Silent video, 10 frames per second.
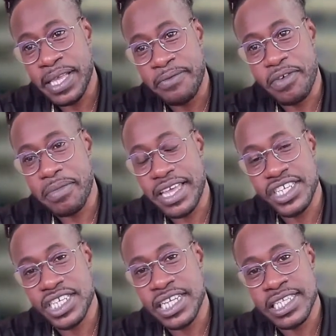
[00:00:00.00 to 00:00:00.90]

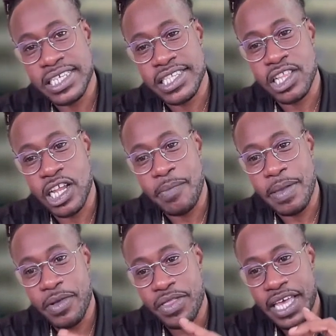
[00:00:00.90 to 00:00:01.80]
information because a lot of
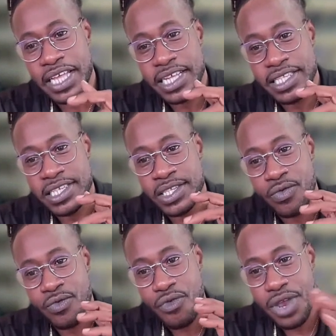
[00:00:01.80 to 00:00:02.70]
people think this is
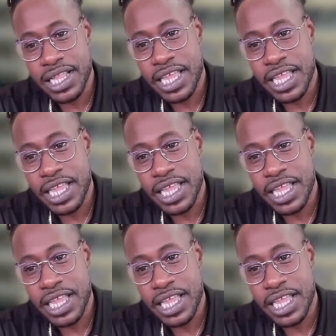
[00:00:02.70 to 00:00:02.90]
really,